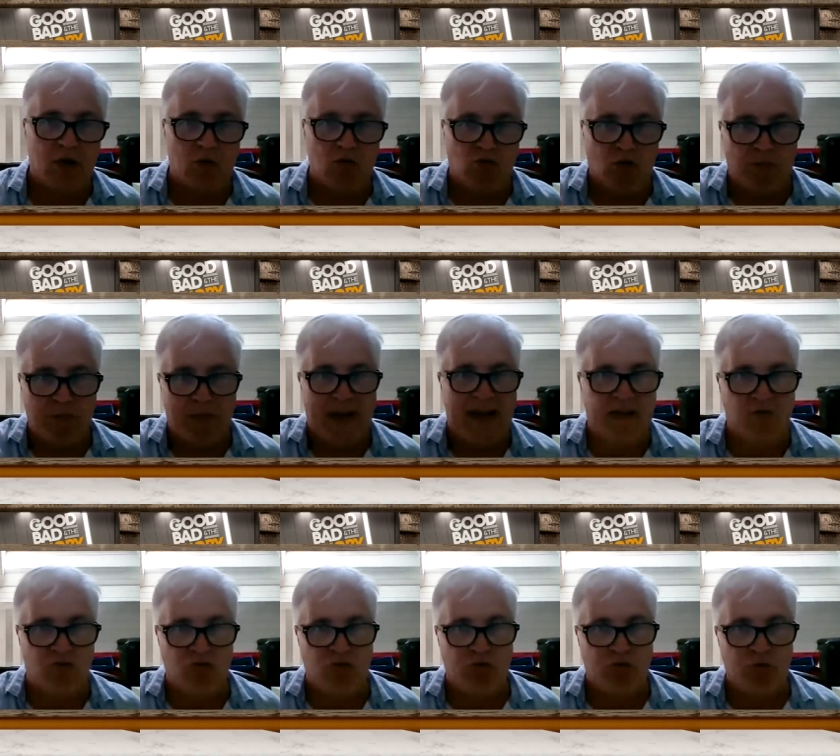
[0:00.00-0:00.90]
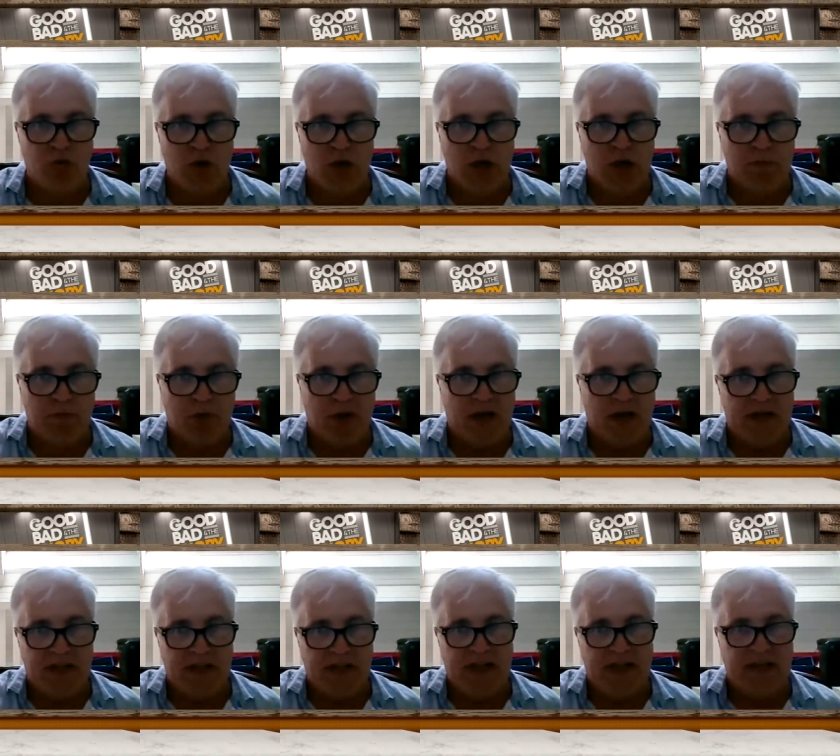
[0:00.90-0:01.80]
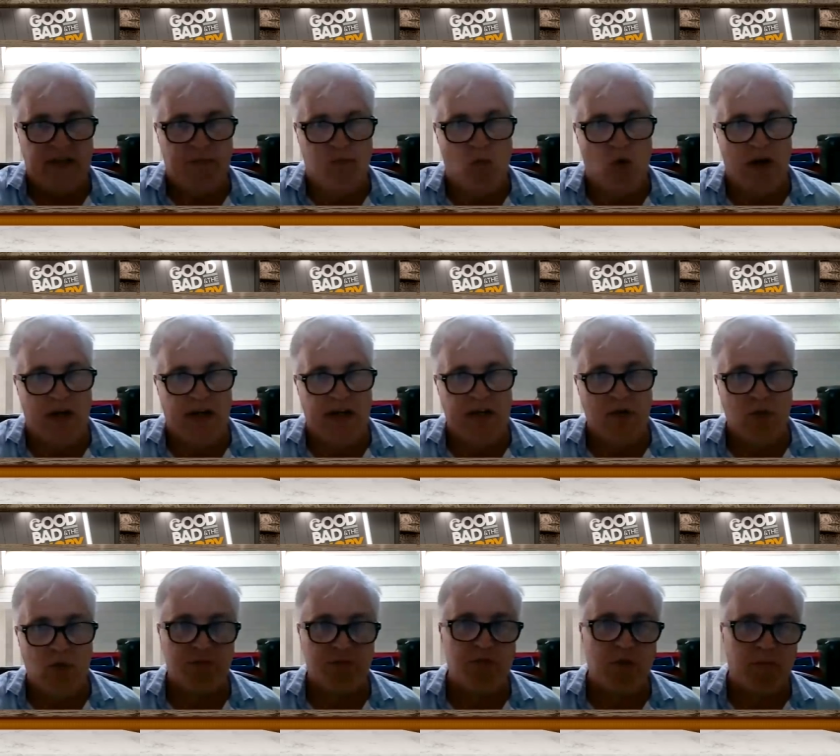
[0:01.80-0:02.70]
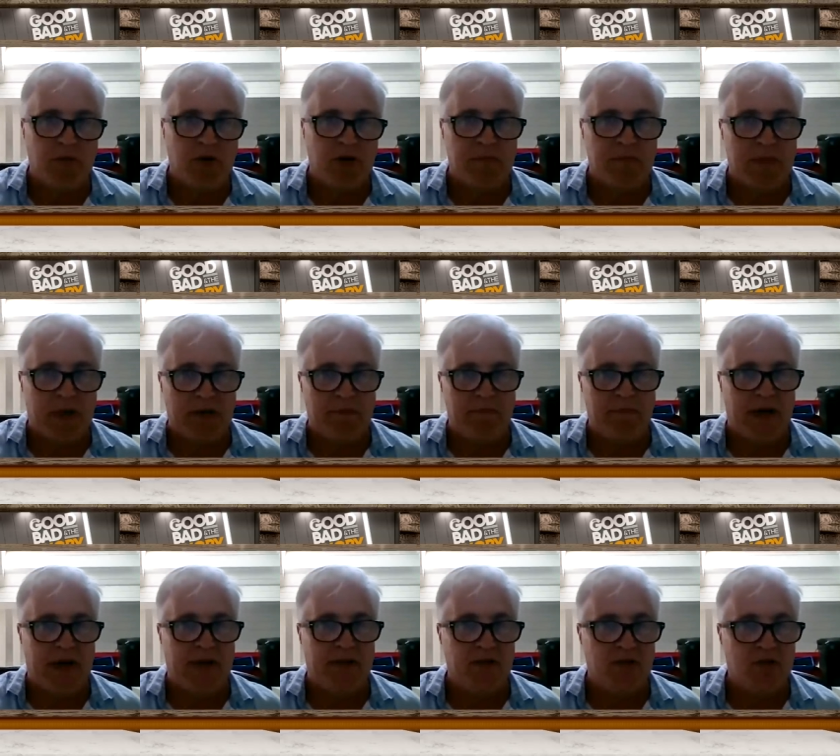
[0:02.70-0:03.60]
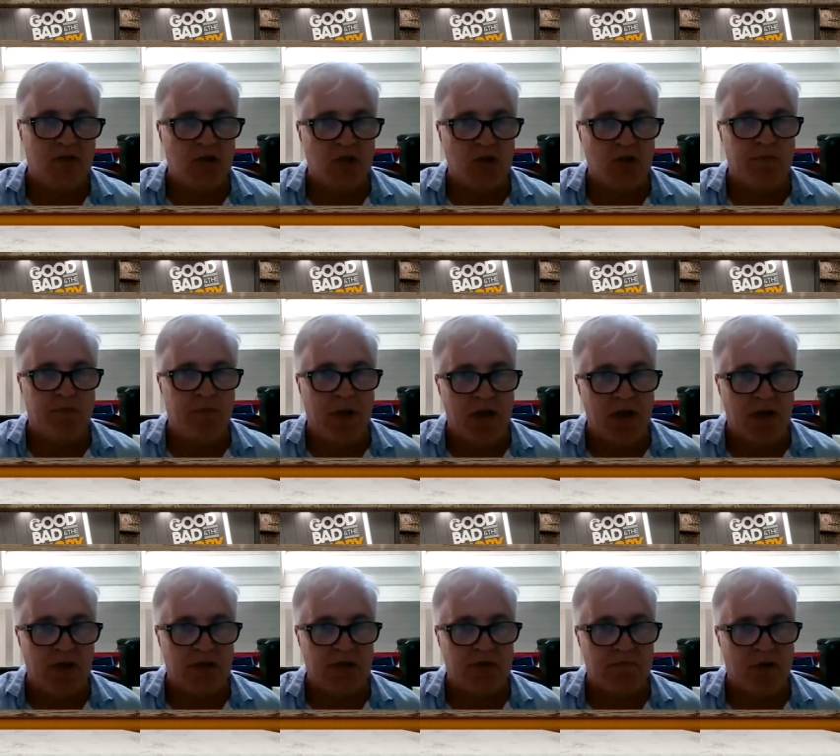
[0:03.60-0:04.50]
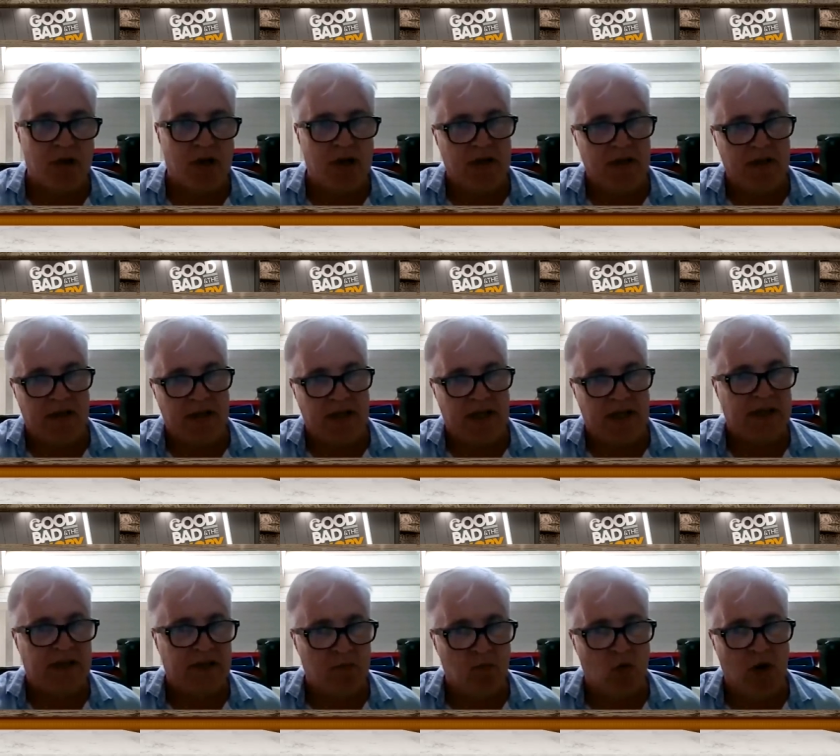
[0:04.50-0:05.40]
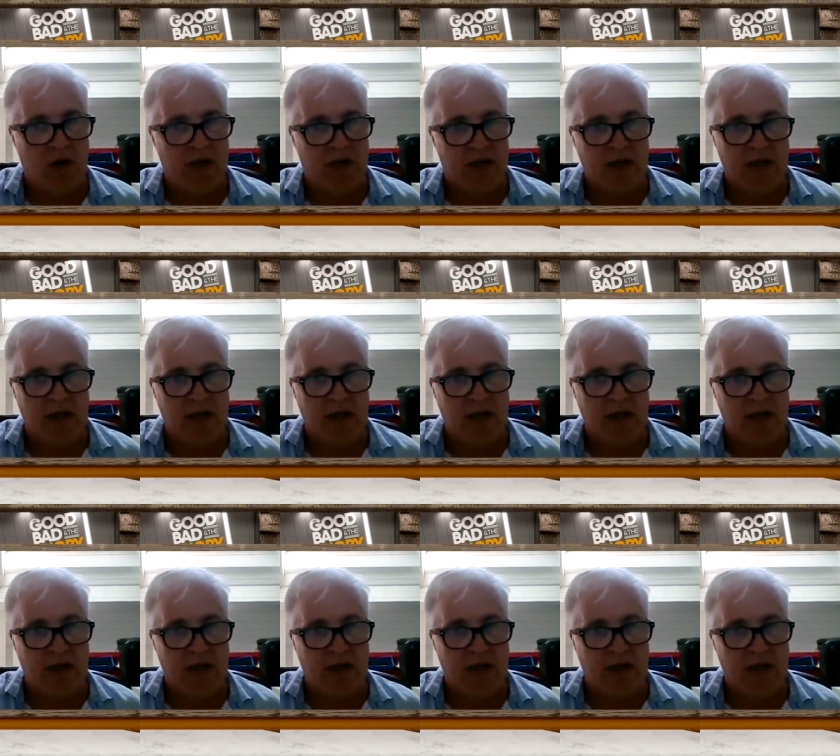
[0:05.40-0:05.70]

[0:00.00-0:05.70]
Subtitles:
Rob Andrew playing the England way was probably a better bet than Stuart Barnes playing the England way.